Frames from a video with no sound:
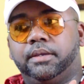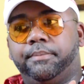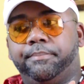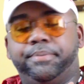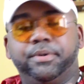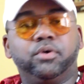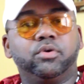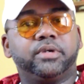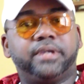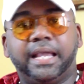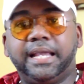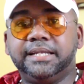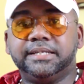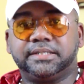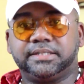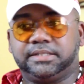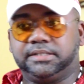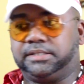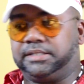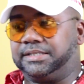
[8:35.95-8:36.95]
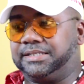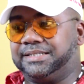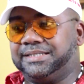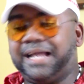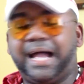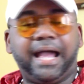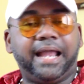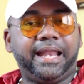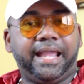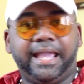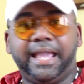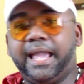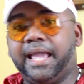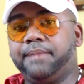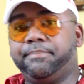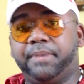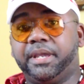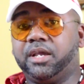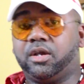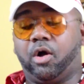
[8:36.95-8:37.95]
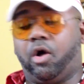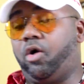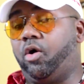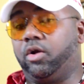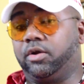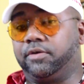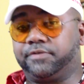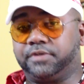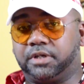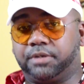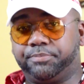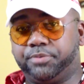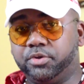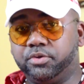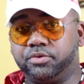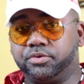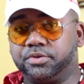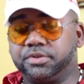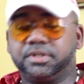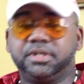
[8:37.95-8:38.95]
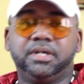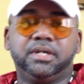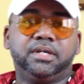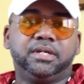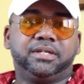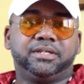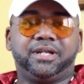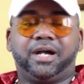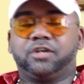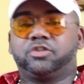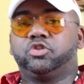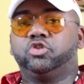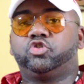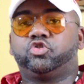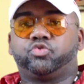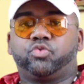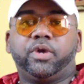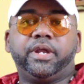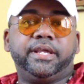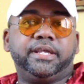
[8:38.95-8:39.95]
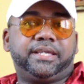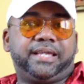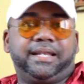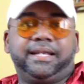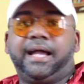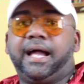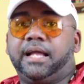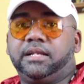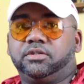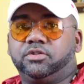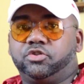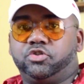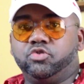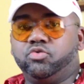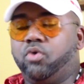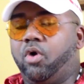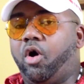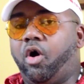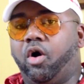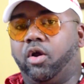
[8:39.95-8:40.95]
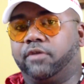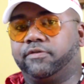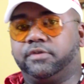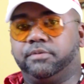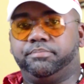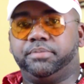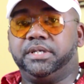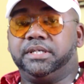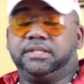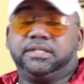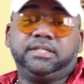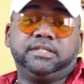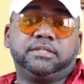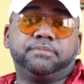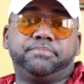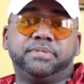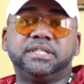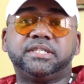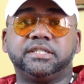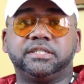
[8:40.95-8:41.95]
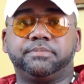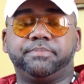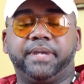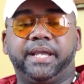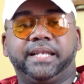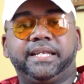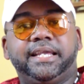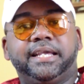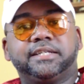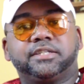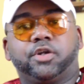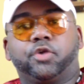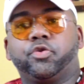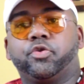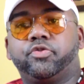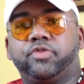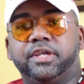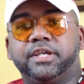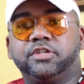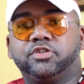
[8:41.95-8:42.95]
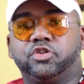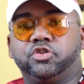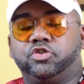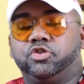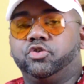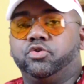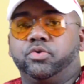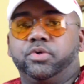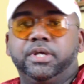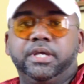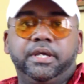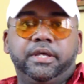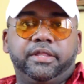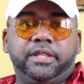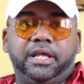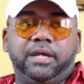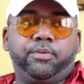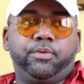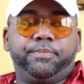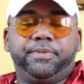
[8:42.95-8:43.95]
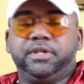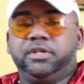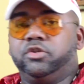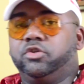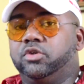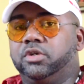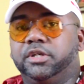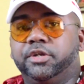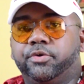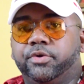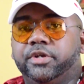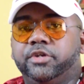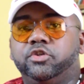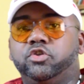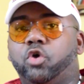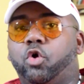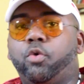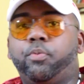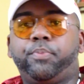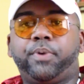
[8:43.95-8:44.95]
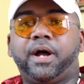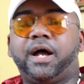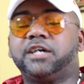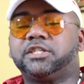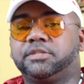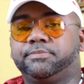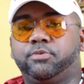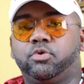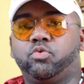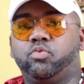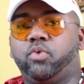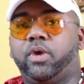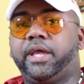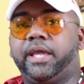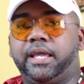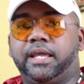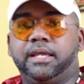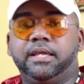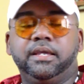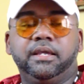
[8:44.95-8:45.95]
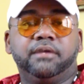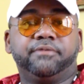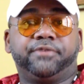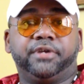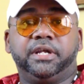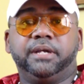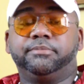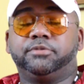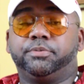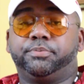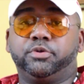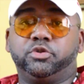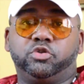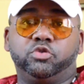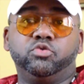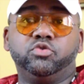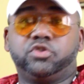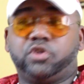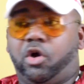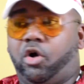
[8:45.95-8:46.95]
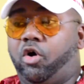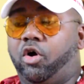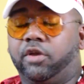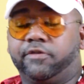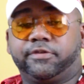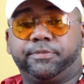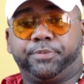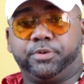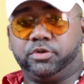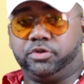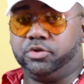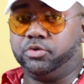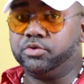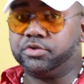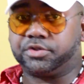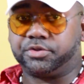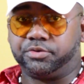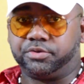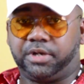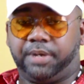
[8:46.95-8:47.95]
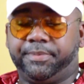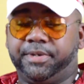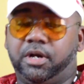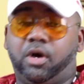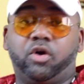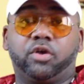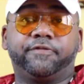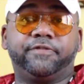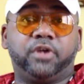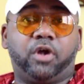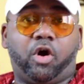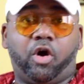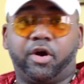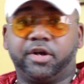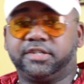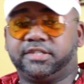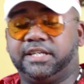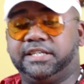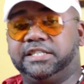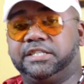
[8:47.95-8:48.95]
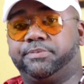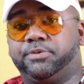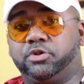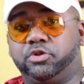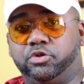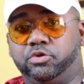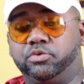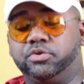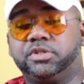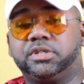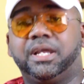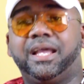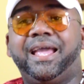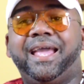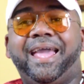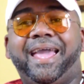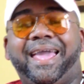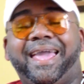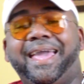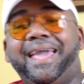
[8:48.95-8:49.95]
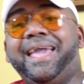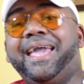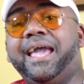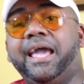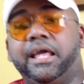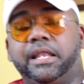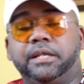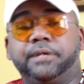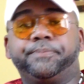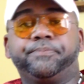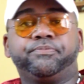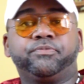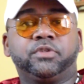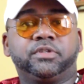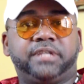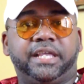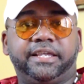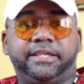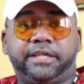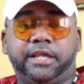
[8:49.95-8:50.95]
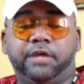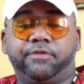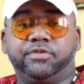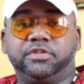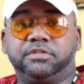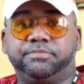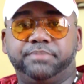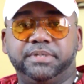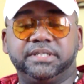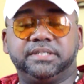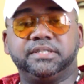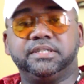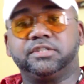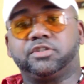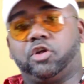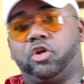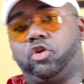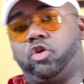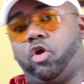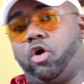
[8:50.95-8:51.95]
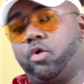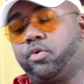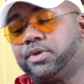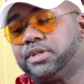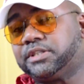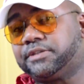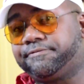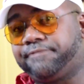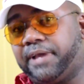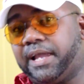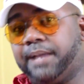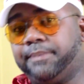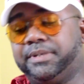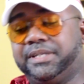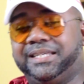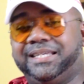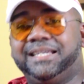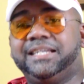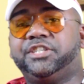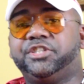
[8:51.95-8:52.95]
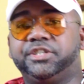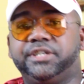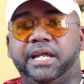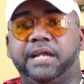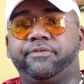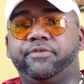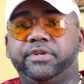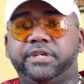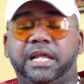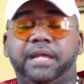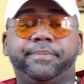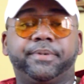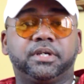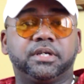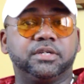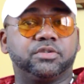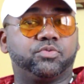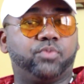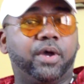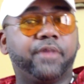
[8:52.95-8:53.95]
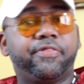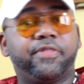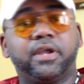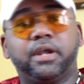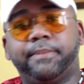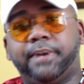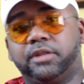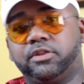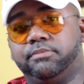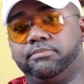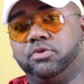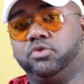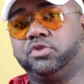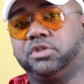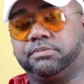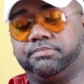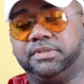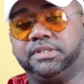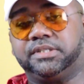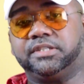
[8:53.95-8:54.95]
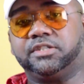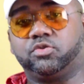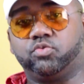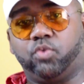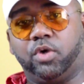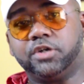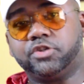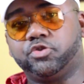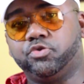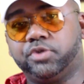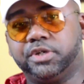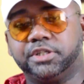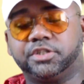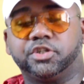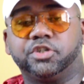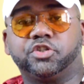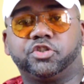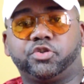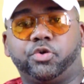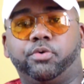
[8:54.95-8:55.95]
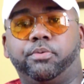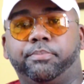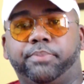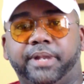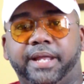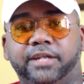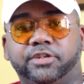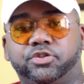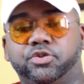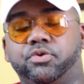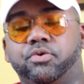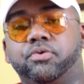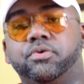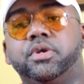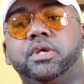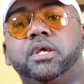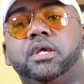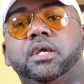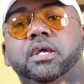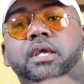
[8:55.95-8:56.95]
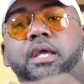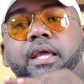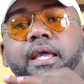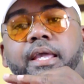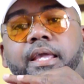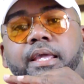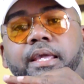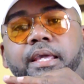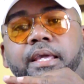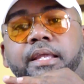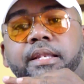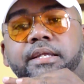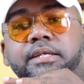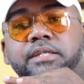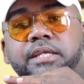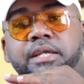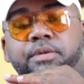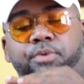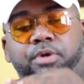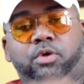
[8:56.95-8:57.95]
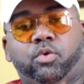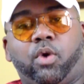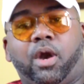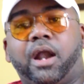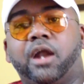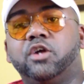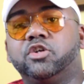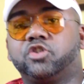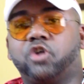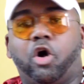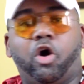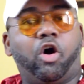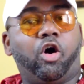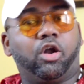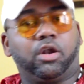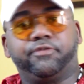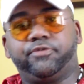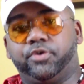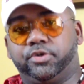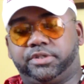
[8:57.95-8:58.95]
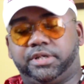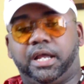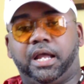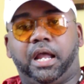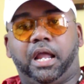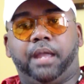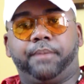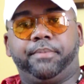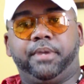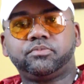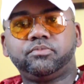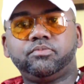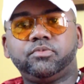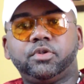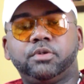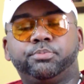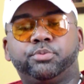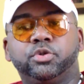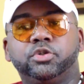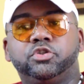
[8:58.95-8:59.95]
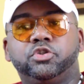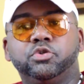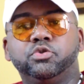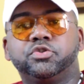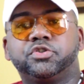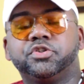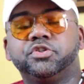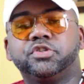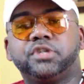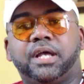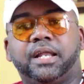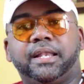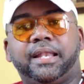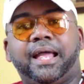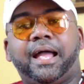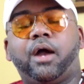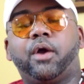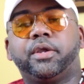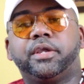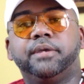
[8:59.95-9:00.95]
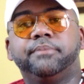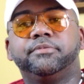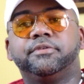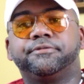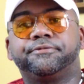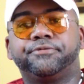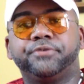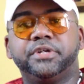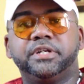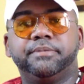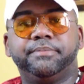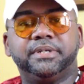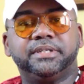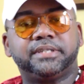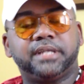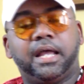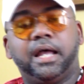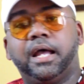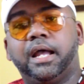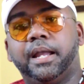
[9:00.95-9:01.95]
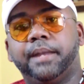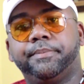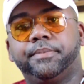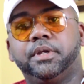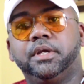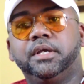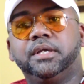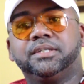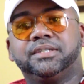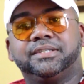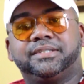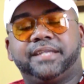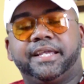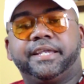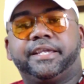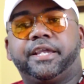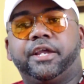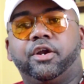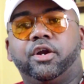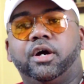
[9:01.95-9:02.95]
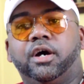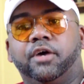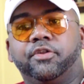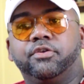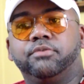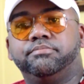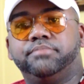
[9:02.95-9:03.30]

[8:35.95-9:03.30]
Bill Gates does not hand make all of the computers. Dr. Dre cannot do all of the beats. He's a businessman. He has other things to do. There would be literally no possible way for him to produce all of the producers, I mean all of the artists that he's produced and take care of his business along with his family each and every day because one thing about the music business once you get to a certain plateau it, it requires all of your time producers allow him the freedom and time to take care of other